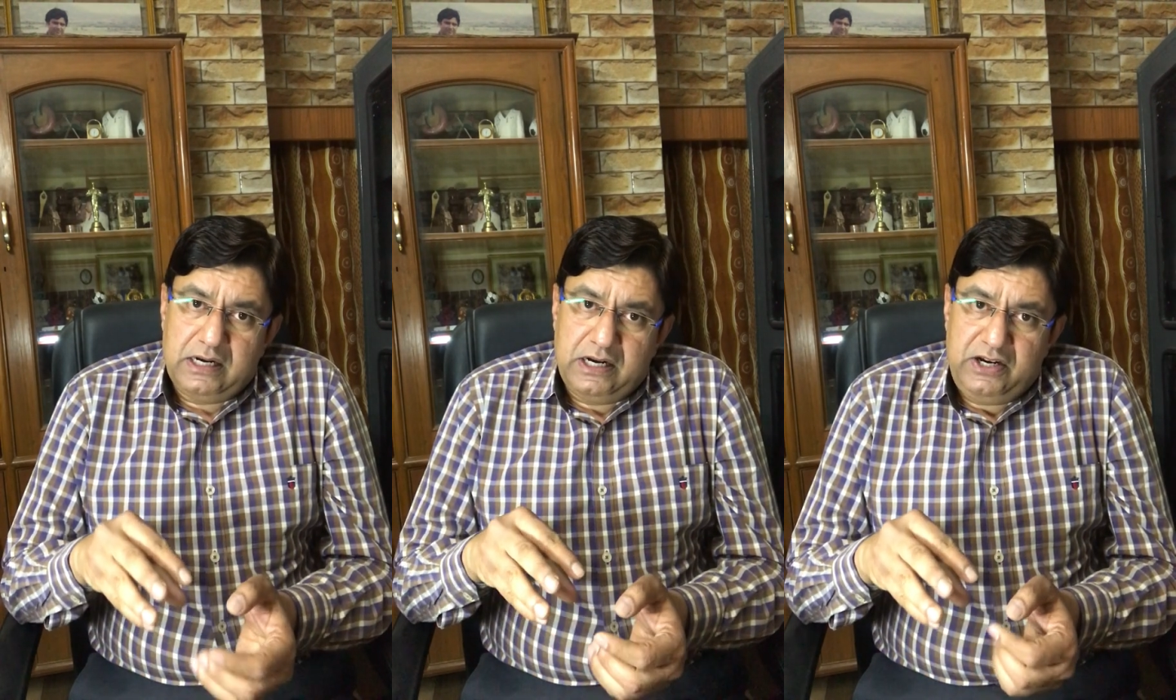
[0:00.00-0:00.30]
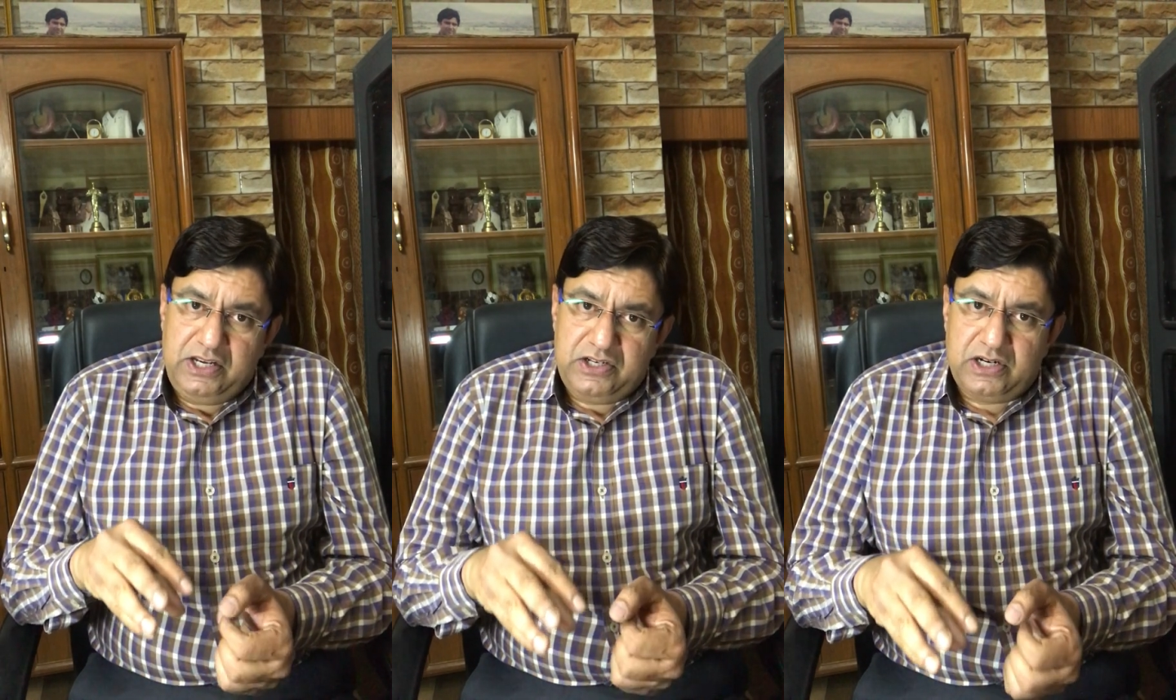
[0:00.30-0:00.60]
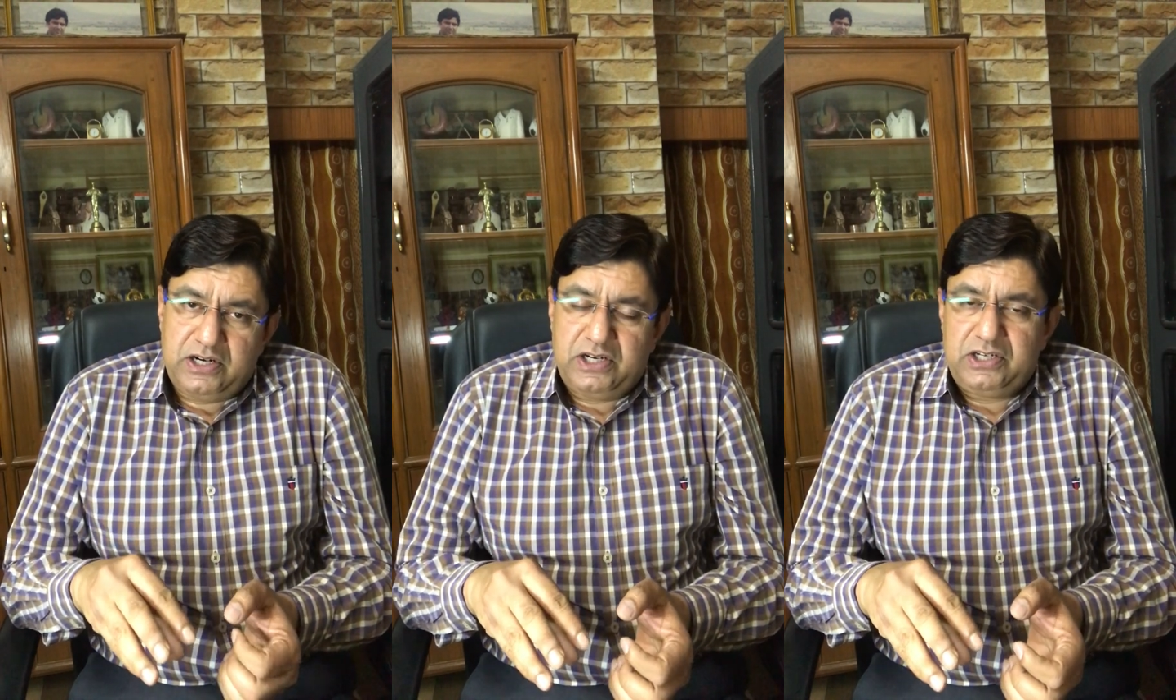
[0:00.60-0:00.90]

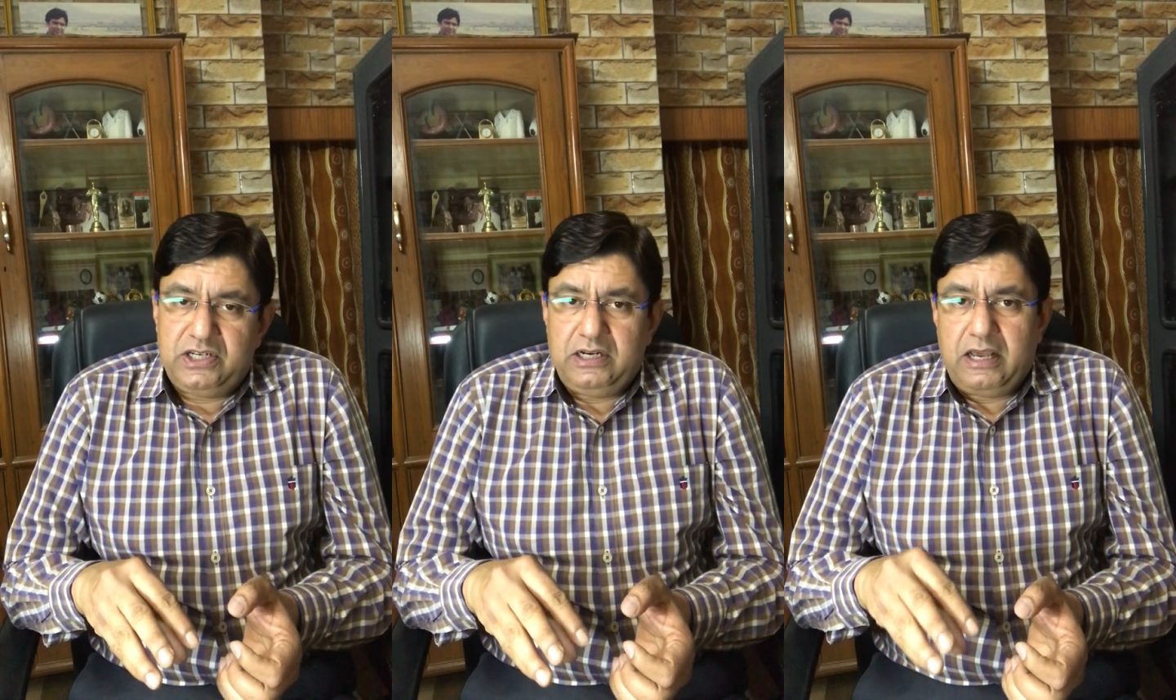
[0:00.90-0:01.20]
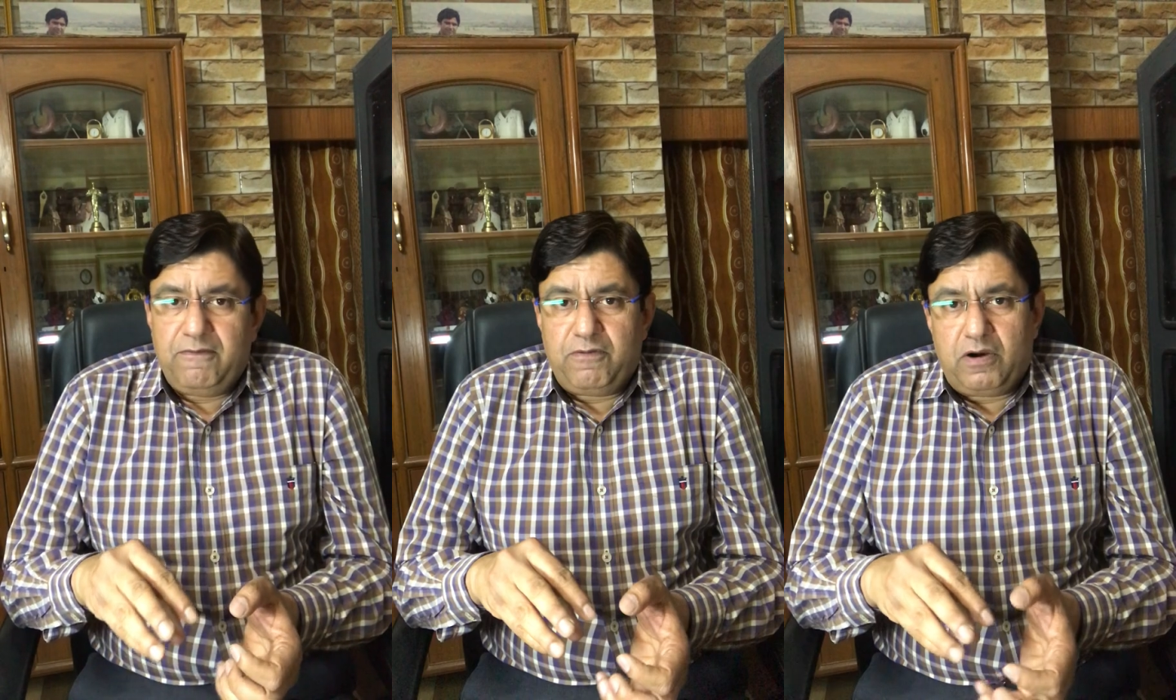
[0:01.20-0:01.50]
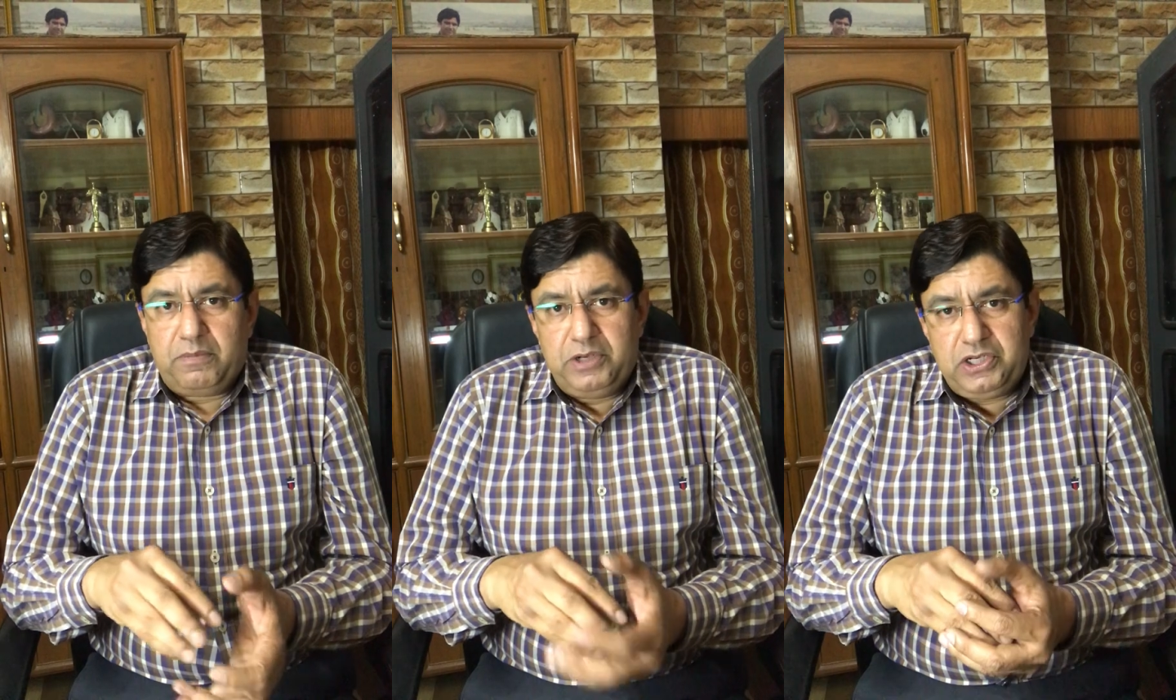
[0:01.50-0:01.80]
regeneration and
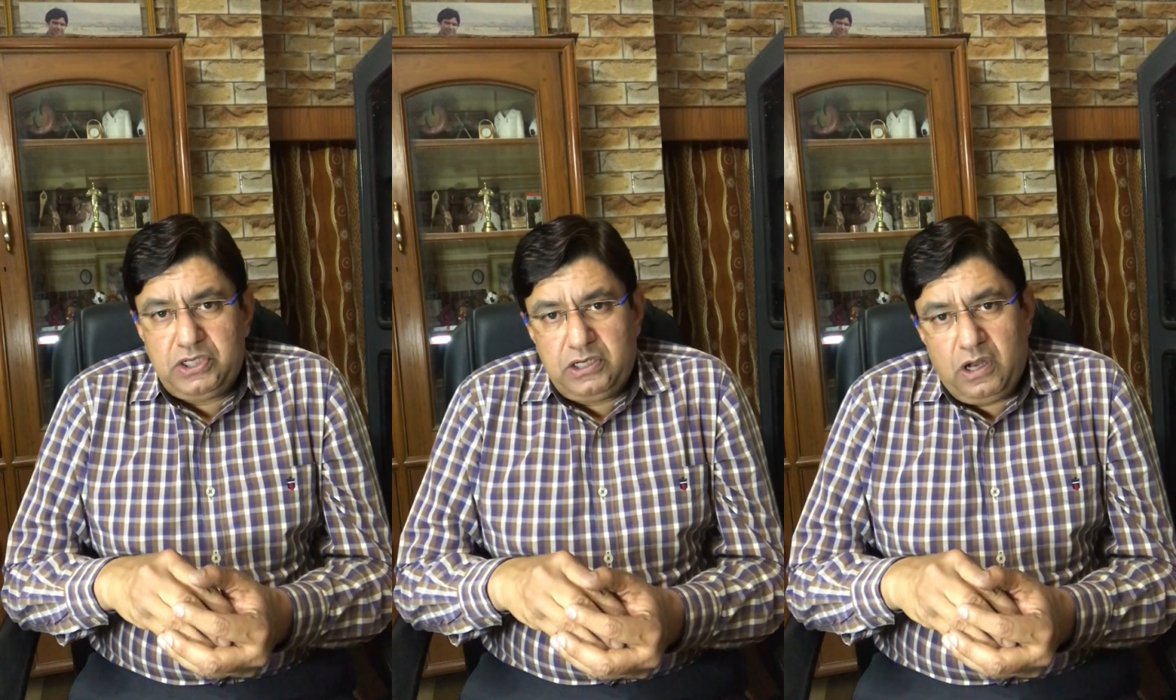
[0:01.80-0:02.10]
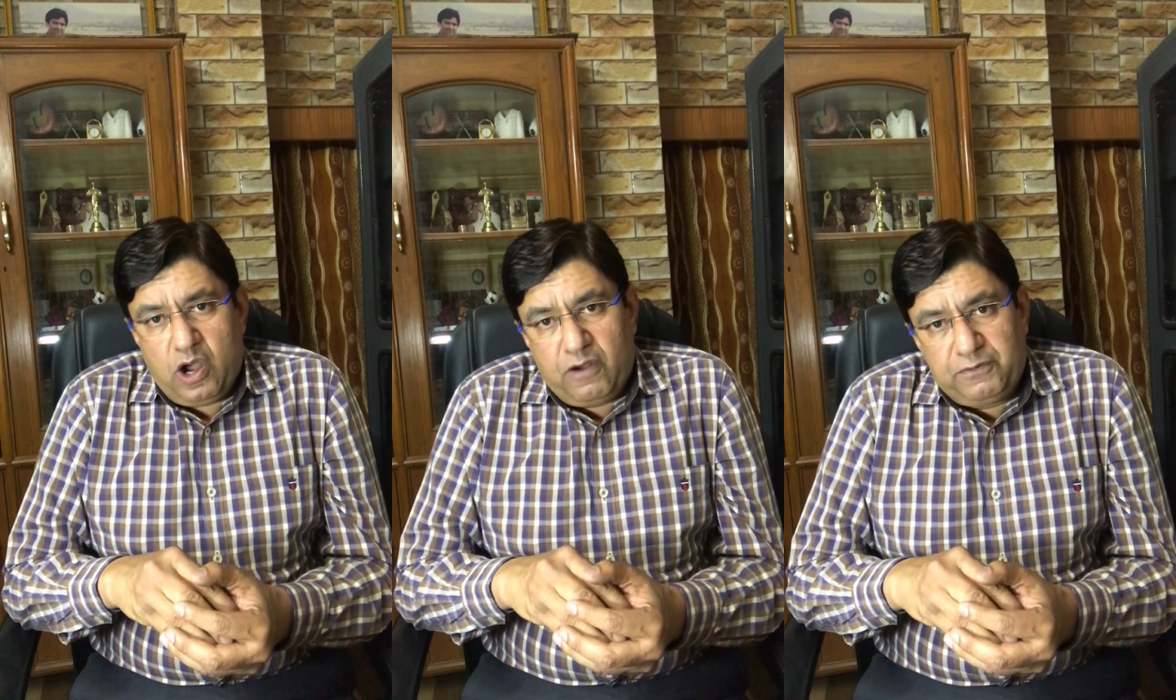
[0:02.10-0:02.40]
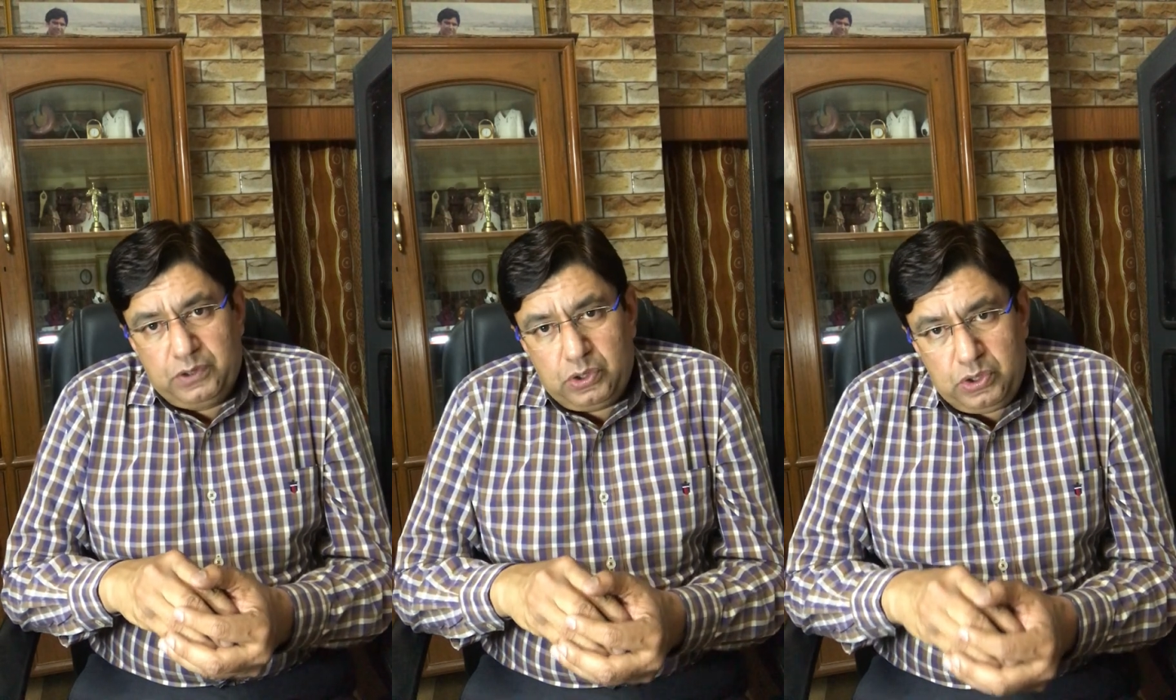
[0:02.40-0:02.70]
formation of
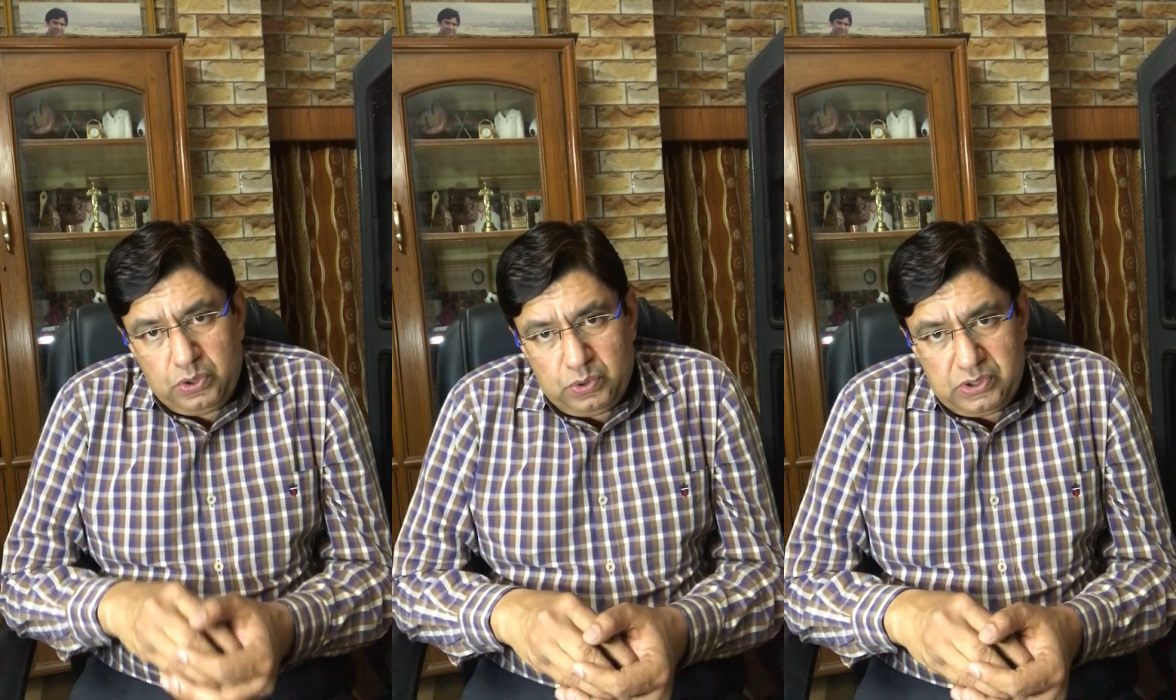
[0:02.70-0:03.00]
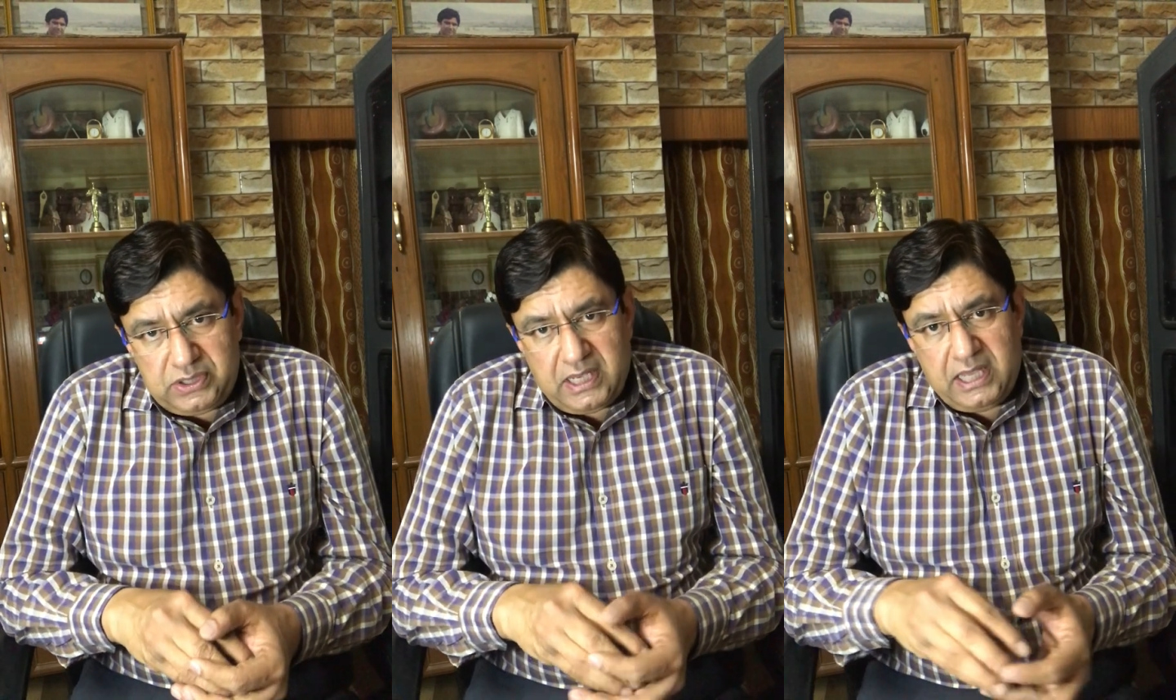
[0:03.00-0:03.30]
nodules,